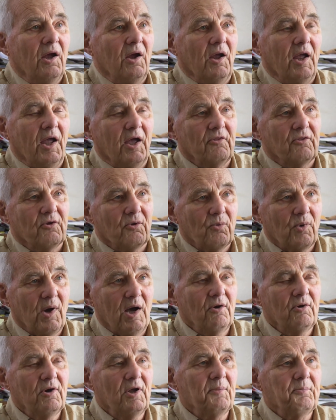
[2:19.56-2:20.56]
In the
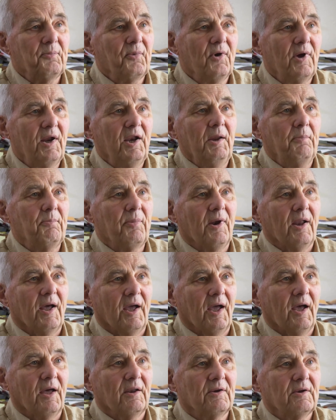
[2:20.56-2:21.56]
Roundup Ready
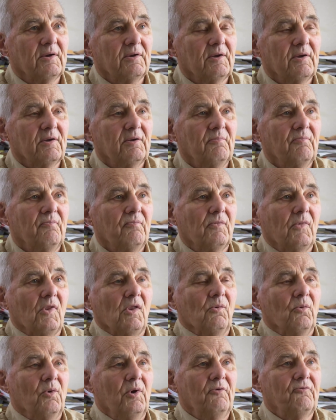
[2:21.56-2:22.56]
plant,
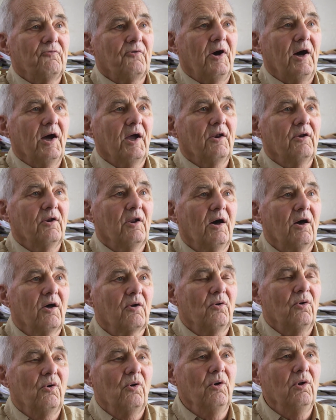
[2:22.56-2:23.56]
we find not
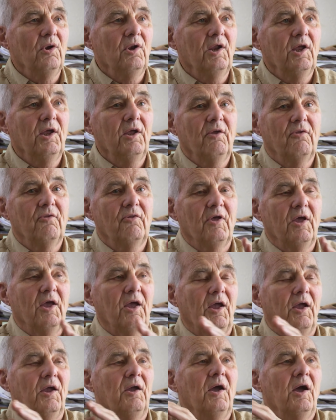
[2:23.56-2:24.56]
only
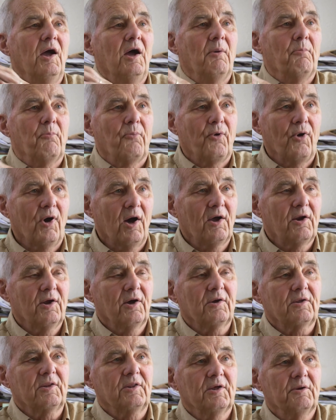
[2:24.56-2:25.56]
the
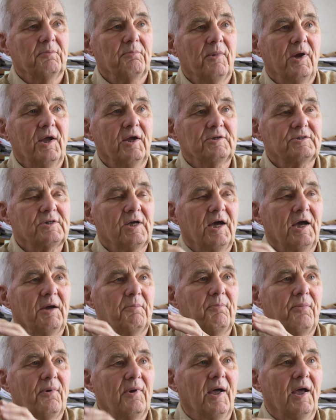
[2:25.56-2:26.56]
product that makes
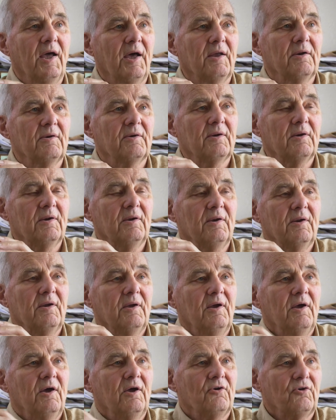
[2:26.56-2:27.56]
that plant
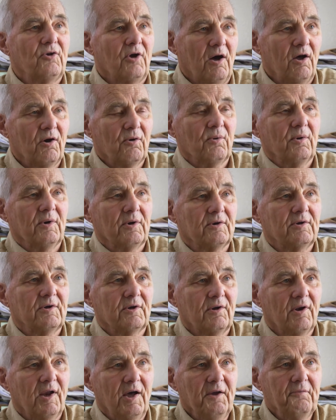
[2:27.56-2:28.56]
tolerant to
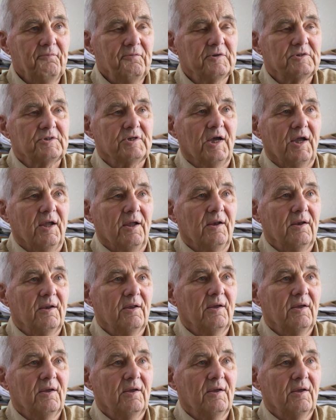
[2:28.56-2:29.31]
glyphosate,